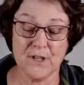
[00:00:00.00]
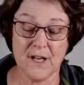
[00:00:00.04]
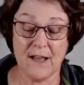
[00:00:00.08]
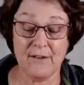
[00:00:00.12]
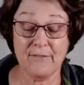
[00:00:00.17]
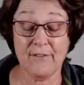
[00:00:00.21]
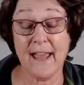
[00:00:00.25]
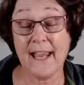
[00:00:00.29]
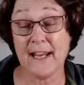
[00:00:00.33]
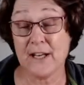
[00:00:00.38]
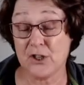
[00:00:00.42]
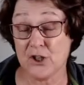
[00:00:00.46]
I've
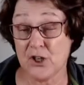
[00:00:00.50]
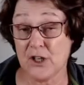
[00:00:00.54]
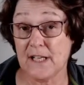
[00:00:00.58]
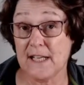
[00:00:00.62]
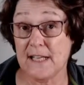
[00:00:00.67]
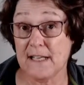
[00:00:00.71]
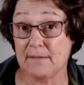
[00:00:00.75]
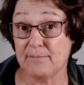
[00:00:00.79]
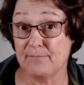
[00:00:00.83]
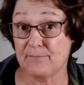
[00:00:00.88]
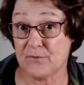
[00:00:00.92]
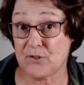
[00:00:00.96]

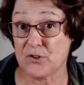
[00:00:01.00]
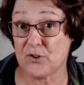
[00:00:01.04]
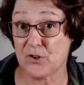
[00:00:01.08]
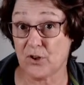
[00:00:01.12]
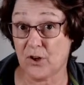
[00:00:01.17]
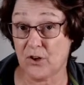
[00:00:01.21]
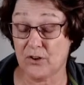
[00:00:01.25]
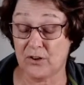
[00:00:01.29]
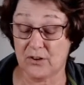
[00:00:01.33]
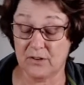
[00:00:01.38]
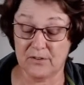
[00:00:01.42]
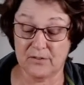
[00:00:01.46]
actually
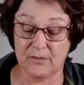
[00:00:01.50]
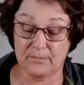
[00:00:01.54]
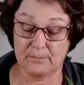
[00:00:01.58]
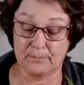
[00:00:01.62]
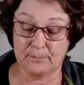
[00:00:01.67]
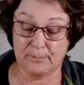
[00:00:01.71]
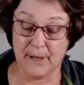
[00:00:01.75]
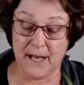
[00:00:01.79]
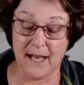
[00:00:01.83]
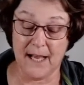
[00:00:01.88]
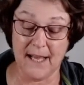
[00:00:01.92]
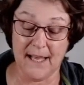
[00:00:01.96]
started
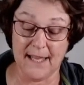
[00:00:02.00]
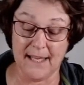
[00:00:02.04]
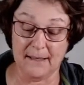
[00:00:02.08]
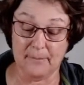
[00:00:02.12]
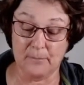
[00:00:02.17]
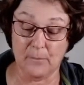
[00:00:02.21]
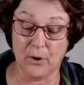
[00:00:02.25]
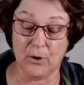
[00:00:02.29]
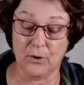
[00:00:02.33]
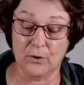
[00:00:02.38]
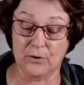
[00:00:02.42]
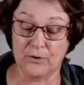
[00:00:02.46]
buying
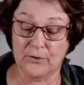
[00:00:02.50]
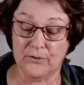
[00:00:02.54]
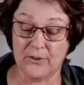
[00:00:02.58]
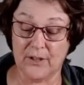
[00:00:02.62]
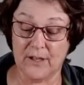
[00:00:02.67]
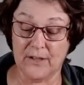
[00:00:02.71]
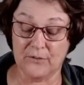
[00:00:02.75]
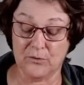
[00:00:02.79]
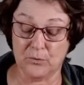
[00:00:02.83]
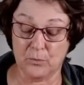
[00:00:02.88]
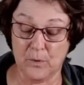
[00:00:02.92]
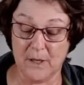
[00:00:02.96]
molds
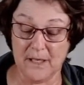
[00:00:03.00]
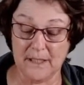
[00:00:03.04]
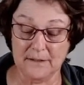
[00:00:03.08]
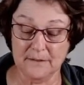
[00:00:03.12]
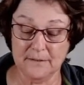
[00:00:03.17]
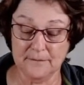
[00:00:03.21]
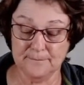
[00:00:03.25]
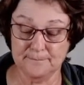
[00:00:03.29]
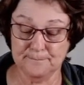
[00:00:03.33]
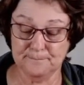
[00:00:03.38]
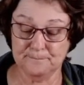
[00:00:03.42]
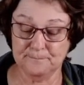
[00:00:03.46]
as
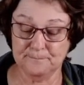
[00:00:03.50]
well.